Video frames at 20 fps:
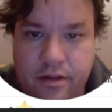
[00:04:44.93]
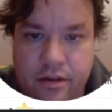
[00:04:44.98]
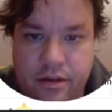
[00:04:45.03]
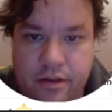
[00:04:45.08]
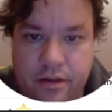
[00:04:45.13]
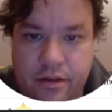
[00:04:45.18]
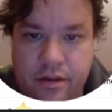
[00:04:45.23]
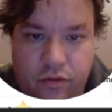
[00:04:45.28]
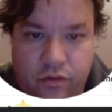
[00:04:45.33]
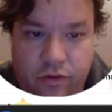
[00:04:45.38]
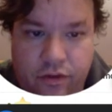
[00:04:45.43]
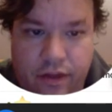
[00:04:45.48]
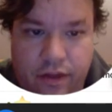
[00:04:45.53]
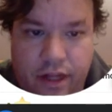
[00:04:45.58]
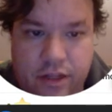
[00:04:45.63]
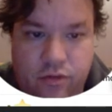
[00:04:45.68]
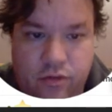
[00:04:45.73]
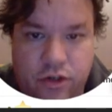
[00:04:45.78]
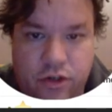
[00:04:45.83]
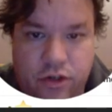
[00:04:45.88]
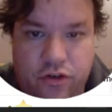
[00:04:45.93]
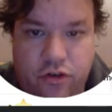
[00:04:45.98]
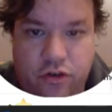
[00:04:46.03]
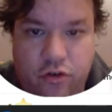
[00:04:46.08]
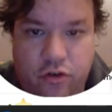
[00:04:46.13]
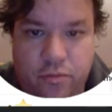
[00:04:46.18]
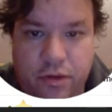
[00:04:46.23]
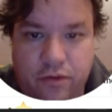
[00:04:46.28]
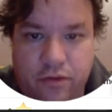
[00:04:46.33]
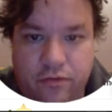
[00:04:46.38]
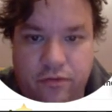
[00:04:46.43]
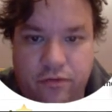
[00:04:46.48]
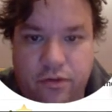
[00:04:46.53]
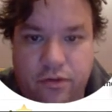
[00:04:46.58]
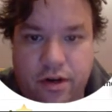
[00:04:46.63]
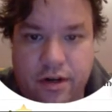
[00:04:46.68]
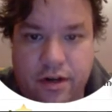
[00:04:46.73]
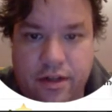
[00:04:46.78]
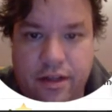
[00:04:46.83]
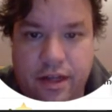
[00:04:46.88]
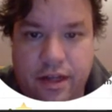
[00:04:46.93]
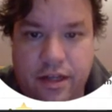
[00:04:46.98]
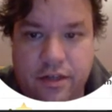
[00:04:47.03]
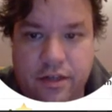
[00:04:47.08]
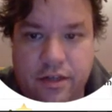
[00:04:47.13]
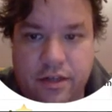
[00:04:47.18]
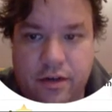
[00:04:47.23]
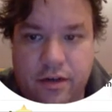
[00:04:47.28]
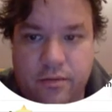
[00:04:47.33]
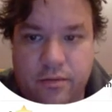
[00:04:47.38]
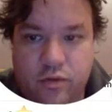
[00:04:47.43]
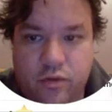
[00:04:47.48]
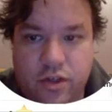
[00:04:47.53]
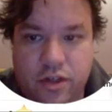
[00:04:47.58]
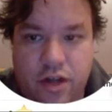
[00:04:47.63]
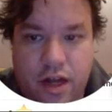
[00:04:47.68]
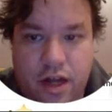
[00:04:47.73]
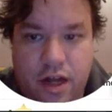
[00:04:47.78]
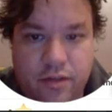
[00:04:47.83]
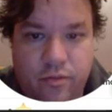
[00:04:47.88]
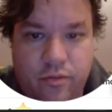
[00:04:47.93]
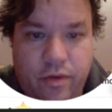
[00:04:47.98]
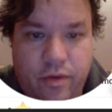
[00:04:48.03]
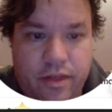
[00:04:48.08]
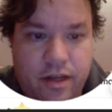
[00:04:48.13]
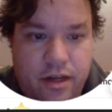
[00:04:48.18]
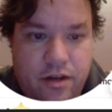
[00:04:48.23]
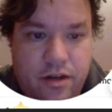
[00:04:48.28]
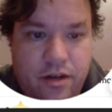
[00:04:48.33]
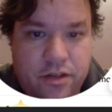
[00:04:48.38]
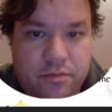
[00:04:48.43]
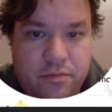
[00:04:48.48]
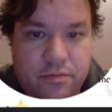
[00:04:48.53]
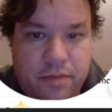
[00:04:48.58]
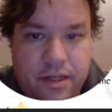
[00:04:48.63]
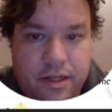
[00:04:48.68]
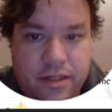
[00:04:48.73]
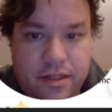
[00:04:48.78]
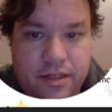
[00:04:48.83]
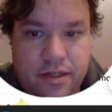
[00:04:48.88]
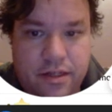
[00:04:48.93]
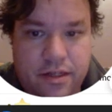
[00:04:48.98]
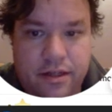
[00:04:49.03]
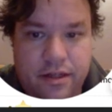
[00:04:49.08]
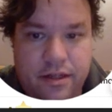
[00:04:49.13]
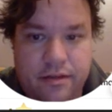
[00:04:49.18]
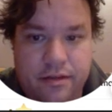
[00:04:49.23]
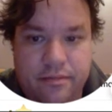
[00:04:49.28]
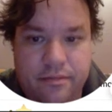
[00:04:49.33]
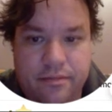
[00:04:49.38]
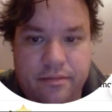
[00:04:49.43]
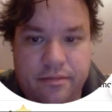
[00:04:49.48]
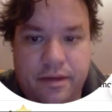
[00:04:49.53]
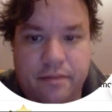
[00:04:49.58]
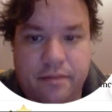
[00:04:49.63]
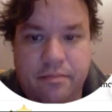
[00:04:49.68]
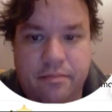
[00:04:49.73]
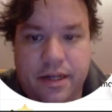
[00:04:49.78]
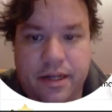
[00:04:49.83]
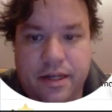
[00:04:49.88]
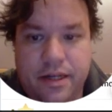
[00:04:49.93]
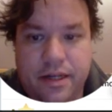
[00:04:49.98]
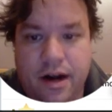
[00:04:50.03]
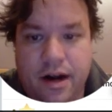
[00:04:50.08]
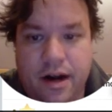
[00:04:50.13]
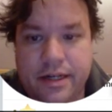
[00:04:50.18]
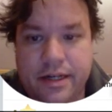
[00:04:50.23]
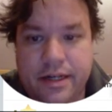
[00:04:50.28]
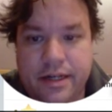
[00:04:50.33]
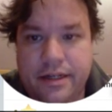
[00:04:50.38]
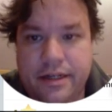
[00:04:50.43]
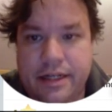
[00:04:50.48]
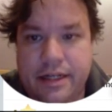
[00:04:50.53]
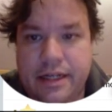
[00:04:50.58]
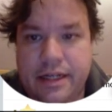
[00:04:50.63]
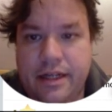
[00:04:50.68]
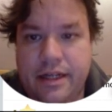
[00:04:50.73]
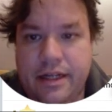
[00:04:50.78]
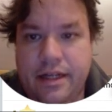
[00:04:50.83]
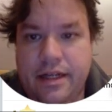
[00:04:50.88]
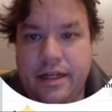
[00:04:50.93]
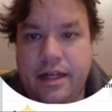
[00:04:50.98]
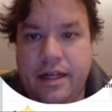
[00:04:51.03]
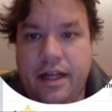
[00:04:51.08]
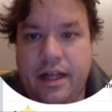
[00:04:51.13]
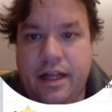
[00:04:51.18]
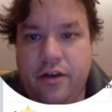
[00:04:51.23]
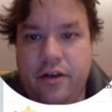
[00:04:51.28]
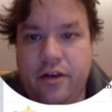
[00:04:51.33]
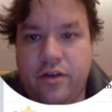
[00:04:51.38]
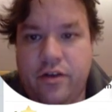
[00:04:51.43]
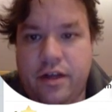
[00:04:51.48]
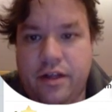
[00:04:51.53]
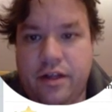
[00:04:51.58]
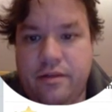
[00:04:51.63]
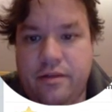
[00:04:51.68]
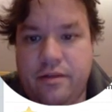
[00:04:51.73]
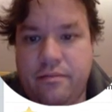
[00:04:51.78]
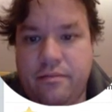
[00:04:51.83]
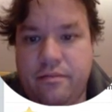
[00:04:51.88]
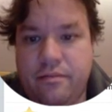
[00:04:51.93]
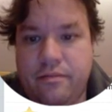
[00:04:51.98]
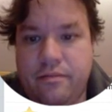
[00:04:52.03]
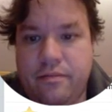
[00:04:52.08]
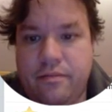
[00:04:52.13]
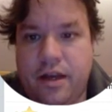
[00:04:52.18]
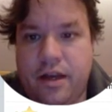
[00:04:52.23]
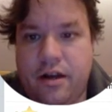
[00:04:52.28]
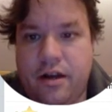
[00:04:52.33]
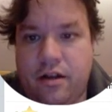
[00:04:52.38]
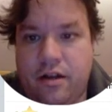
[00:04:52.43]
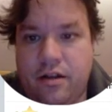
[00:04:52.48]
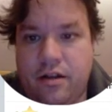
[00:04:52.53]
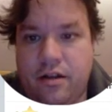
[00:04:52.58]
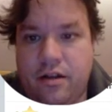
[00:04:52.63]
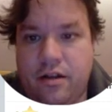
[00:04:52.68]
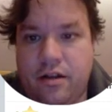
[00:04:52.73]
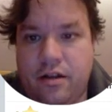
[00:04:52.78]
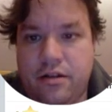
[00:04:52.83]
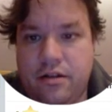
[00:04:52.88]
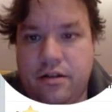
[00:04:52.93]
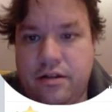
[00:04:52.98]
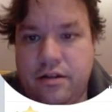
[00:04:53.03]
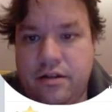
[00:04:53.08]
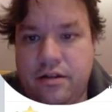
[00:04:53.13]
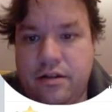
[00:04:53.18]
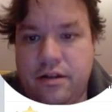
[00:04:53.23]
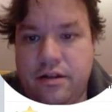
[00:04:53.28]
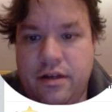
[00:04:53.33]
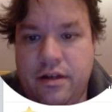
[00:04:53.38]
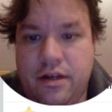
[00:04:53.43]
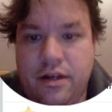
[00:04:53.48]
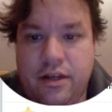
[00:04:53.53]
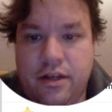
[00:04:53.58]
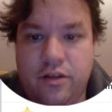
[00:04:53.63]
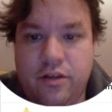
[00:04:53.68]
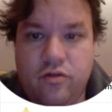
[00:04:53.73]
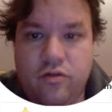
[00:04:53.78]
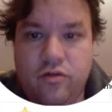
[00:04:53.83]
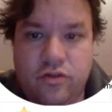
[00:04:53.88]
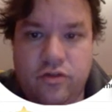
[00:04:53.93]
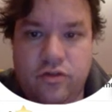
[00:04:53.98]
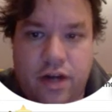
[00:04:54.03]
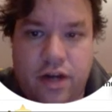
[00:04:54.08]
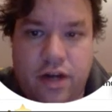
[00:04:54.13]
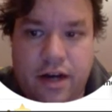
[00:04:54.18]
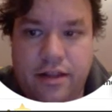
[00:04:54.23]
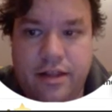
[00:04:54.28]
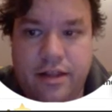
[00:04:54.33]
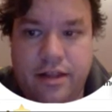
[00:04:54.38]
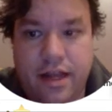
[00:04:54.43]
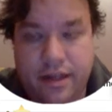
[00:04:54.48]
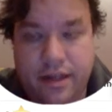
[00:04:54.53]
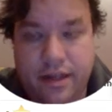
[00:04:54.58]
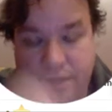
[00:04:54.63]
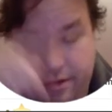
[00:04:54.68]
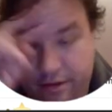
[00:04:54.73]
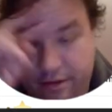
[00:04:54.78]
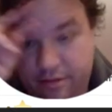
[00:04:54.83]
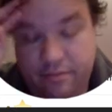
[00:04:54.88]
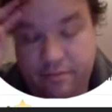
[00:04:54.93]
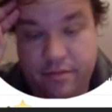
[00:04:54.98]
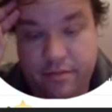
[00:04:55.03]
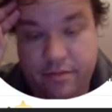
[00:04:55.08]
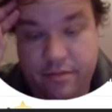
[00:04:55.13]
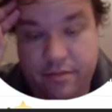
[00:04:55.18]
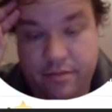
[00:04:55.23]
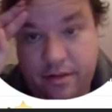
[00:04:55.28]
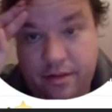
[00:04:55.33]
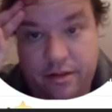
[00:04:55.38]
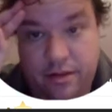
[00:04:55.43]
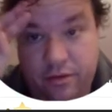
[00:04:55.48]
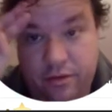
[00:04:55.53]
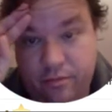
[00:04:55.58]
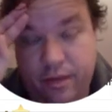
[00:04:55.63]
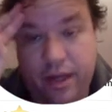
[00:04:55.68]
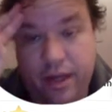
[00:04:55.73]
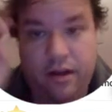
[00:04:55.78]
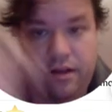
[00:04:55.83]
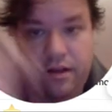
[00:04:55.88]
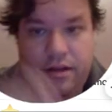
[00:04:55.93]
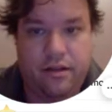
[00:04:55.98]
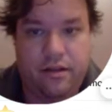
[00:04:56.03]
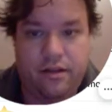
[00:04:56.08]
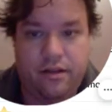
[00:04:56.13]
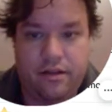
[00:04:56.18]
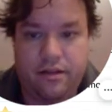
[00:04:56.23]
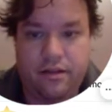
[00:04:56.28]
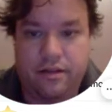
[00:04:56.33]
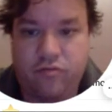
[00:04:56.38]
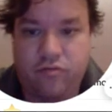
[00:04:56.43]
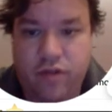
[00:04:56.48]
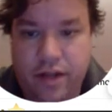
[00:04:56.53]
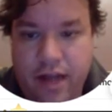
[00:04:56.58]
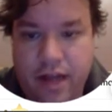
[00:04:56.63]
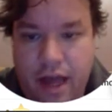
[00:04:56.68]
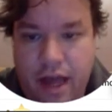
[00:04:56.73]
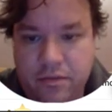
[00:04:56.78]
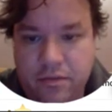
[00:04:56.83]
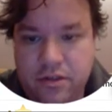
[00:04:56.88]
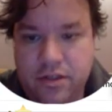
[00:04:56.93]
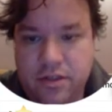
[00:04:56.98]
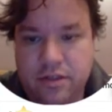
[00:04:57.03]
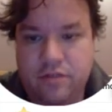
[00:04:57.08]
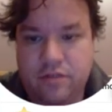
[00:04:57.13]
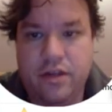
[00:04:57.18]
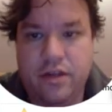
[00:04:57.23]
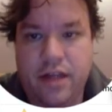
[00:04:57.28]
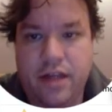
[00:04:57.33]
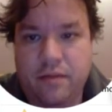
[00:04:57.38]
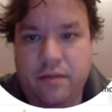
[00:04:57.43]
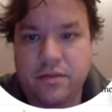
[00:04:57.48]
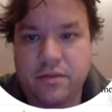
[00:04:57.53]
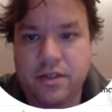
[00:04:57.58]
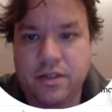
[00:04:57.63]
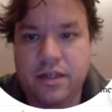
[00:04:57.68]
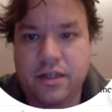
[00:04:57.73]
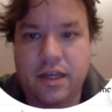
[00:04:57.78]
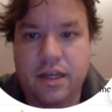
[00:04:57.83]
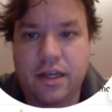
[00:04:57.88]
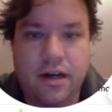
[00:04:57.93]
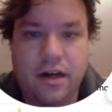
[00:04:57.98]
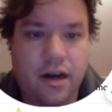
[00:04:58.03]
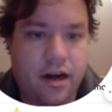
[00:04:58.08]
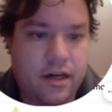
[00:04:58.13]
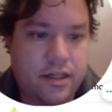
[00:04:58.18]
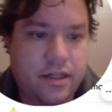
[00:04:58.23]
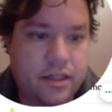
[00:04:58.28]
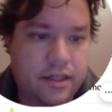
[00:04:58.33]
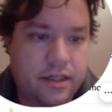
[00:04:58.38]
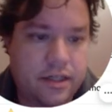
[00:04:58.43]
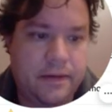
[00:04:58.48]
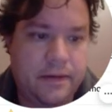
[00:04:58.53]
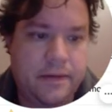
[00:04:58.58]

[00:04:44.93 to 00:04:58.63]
So that's what you're hoping for. The ace of clubs was not with the long spades, and he played a heart, and now you can make all. You lose a heart at the end, but you make 3 diamonds and 3 diamonds and the king of hearts.